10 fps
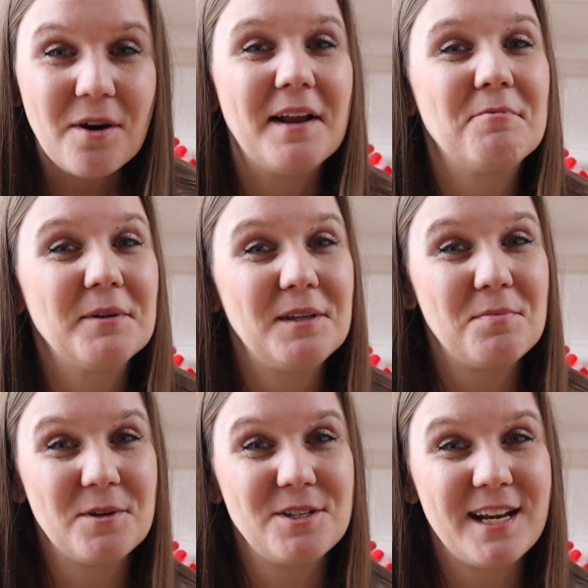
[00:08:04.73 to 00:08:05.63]
I'd really
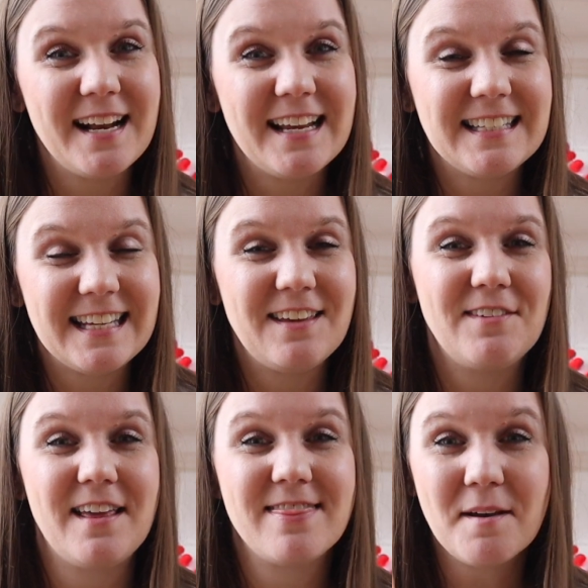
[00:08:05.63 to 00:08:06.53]
appreciate it to give
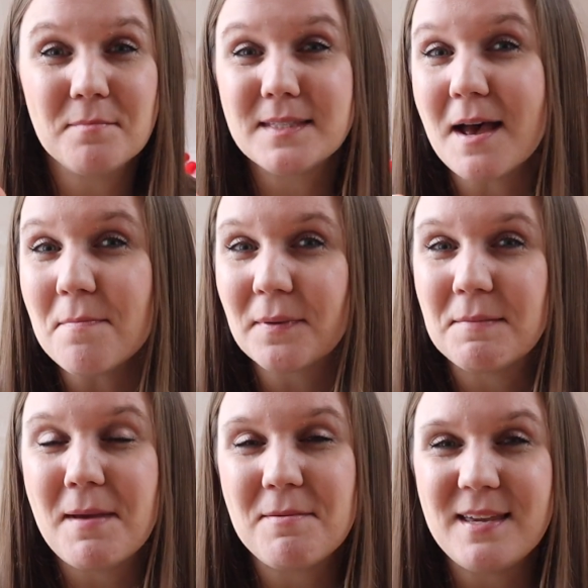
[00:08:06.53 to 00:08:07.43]
it a thumbs up
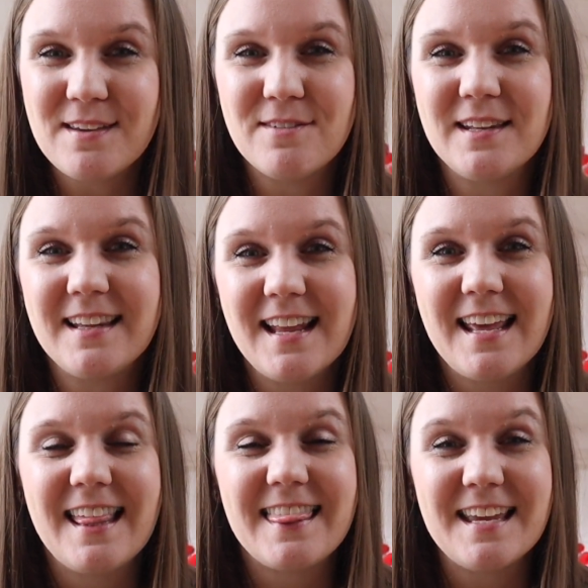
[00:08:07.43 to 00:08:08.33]
and maybe
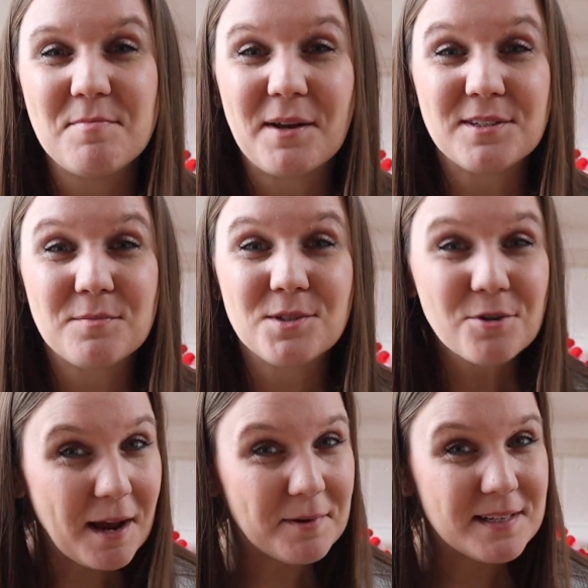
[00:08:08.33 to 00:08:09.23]
even think about
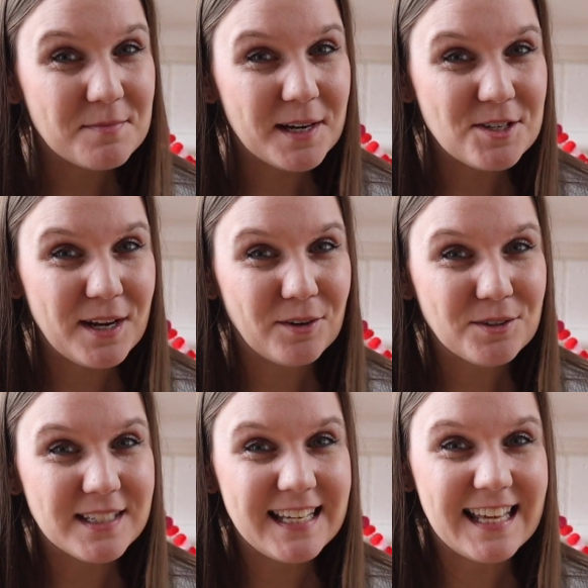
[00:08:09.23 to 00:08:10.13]
subscribing to my channel
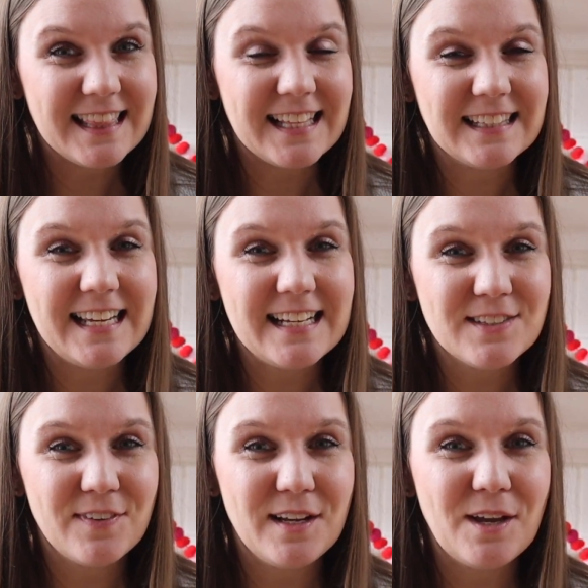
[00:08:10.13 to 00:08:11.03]
to get the latest
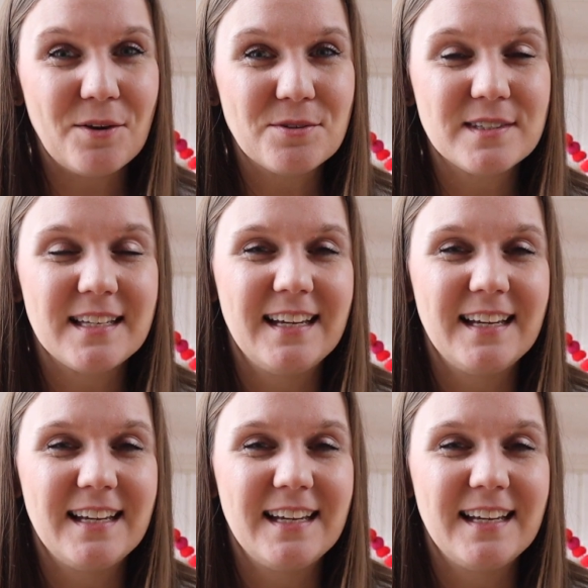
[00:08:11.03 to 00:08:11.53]
videos